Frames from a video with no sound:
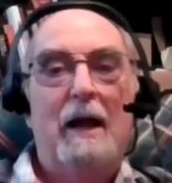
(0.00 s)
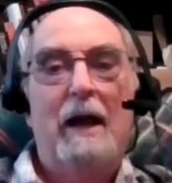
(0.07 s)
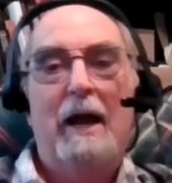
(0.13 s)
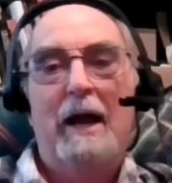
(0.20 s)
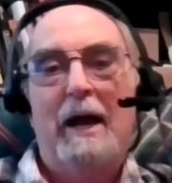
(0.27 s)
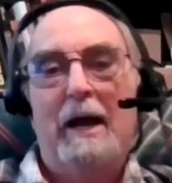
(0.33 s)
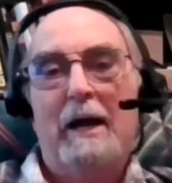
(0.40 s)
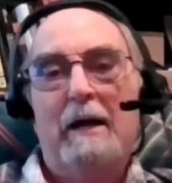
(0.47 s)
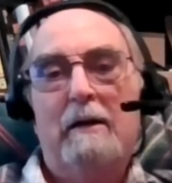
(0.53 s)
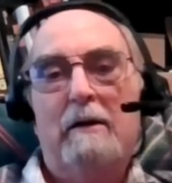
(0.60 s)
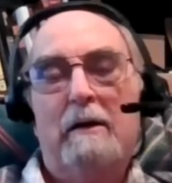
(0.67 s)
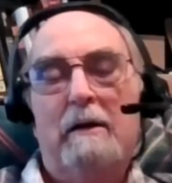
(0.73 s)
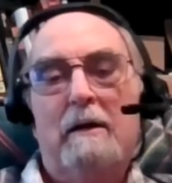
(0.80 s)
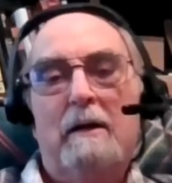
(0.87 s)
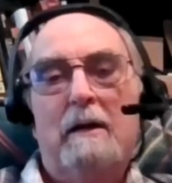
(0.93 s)

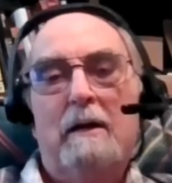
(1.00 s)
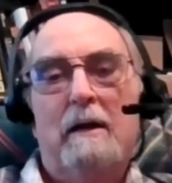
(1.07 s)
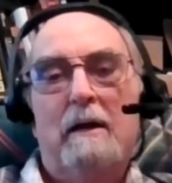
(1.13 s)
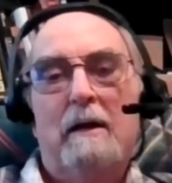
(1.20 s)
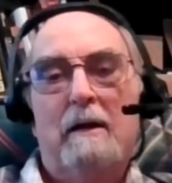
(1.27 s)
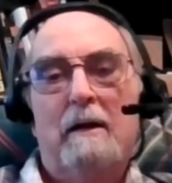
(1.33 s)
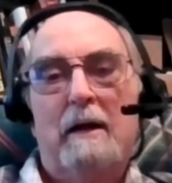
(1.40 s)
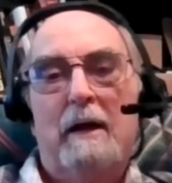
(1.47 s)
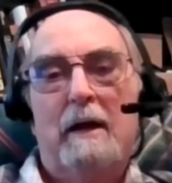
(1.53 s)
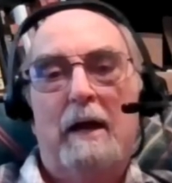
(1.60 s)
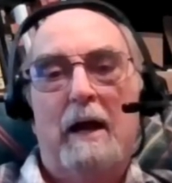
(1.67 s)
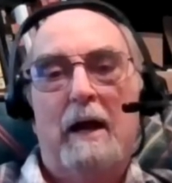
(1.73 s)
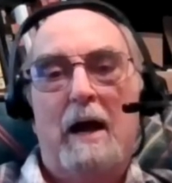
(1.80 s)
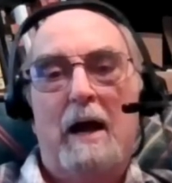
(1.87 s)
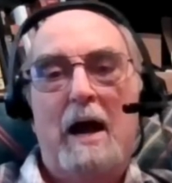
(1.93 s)
And
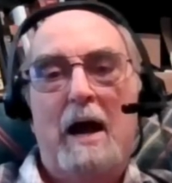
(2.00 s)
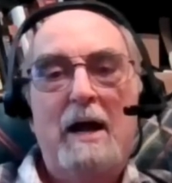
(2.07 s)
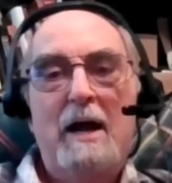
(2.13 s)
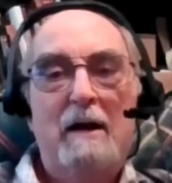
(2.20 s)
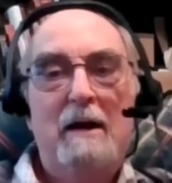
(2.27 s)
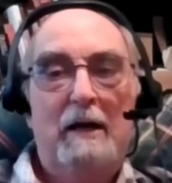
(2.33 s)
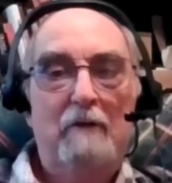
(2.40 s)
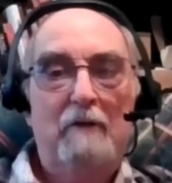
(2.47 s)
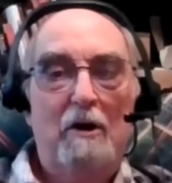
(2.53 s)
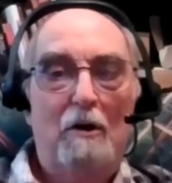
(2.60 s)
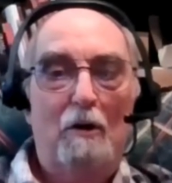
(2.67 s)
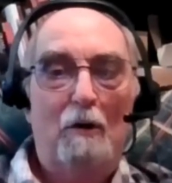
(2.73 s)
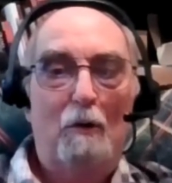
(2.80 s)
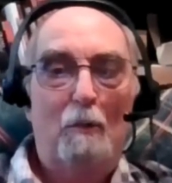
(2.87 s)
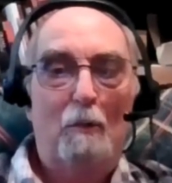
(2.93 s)
live in a
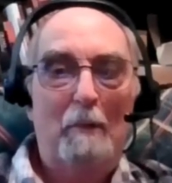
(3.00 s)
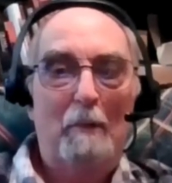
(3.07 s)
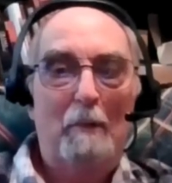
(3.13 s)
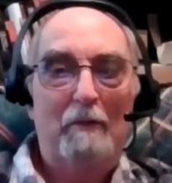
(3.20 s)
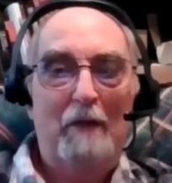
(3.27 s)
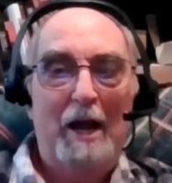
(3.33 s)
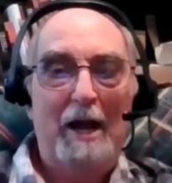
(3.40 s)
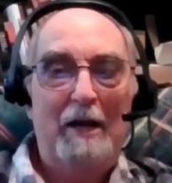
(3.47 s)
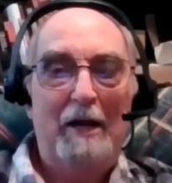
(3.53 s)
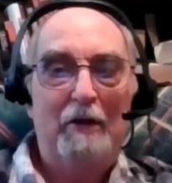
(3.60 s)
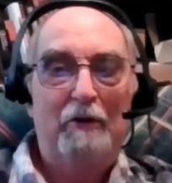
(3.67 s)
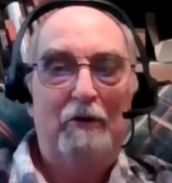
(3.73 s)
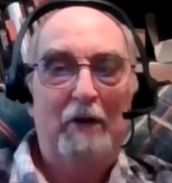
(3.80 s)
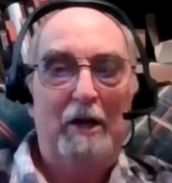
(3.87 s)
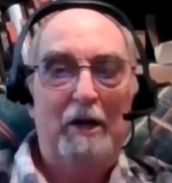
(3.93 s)
home that
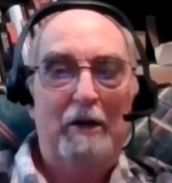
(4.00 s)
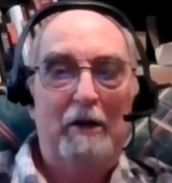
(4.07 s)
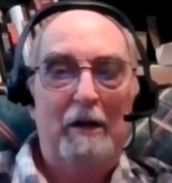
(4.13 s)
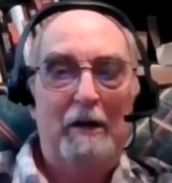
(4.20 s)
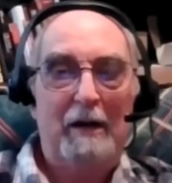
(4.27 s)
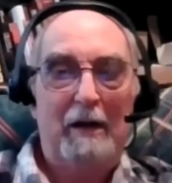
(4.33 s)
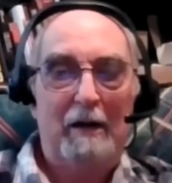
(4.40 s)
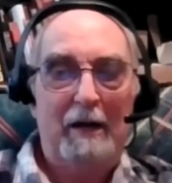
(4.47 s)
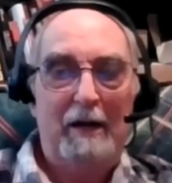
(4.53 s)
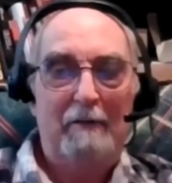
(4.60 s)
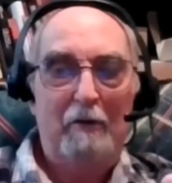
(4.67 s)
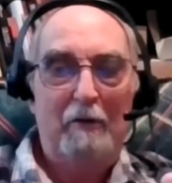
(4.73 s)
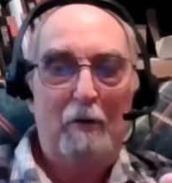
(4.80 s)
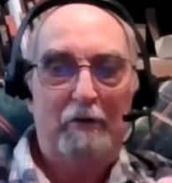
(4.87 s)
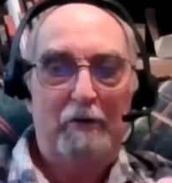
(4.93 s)
is
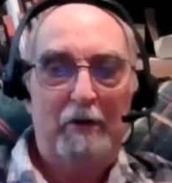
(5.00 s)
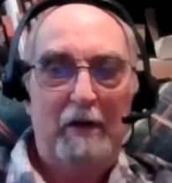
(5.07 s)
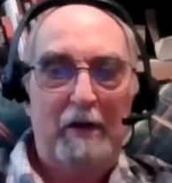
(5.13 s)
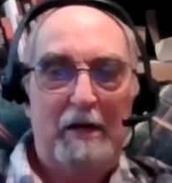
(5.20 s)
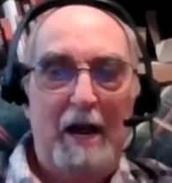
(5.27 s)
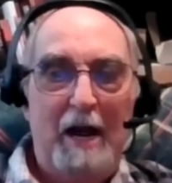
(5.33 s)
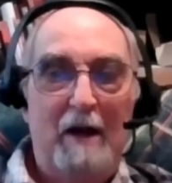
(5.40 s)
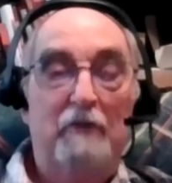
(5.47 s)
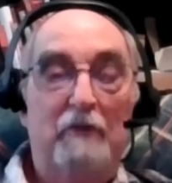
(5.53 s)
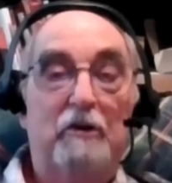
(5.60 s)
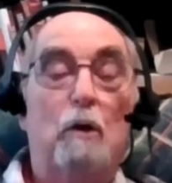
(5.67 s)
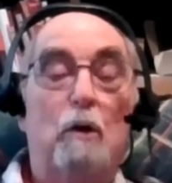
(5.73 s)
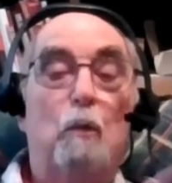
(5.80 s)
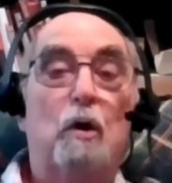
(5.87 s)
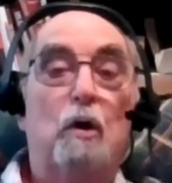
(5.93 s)
even though it's in the town, it's
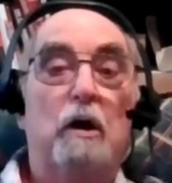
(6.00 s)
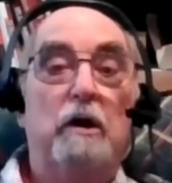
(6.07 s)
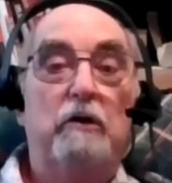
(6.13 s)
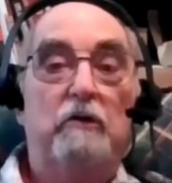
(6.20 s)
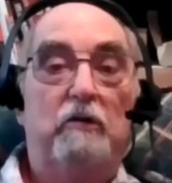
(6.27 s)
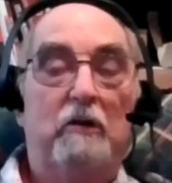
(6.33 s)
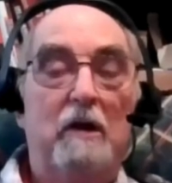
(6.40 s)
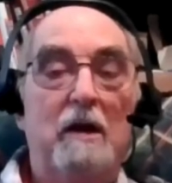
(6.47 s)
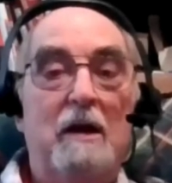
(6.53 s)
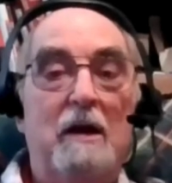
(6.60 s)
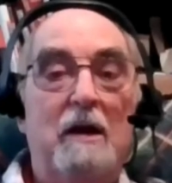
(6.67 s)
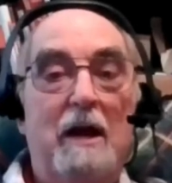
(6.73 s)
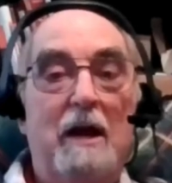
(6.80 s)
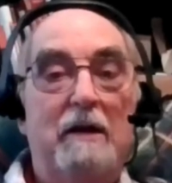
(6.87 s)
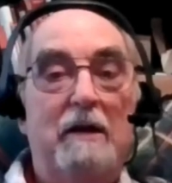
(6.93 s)
in the woods.
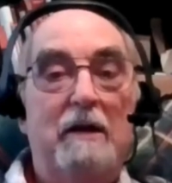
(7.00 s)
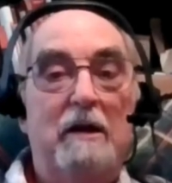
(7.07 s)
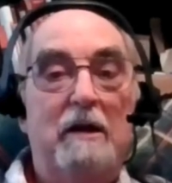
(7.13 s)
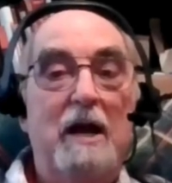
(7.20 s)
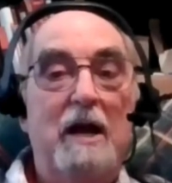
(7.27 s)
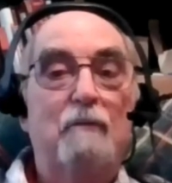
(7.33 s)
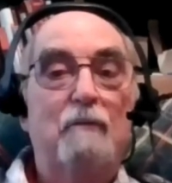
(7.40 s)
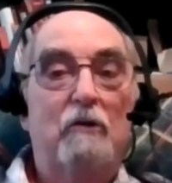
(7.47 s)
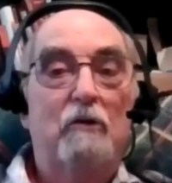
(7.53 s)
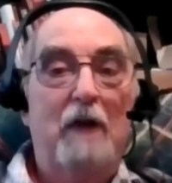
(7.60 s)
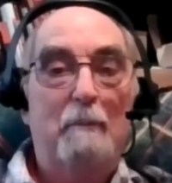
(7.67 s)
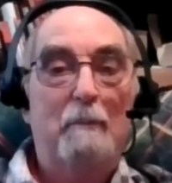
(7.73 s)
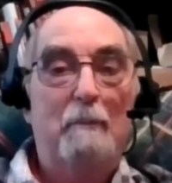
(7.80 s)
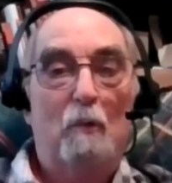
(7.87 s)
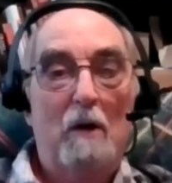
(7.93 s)
And today, for
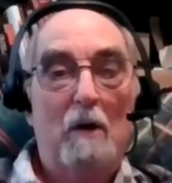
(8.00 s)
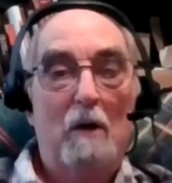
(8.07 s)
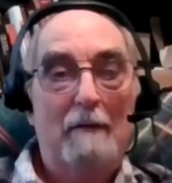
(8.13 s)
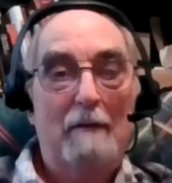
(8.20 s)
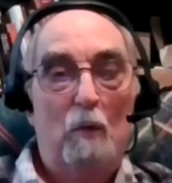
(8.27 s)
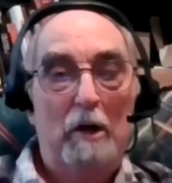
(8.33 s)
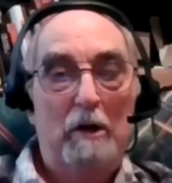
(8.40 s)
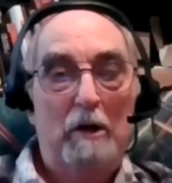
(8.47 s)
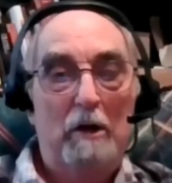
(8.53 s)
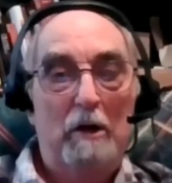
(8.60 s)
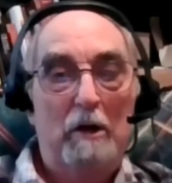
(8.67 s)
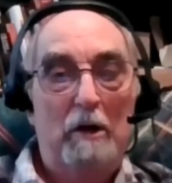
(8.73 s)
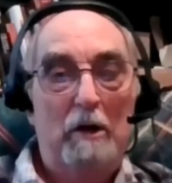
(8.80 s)
example, we're having winter,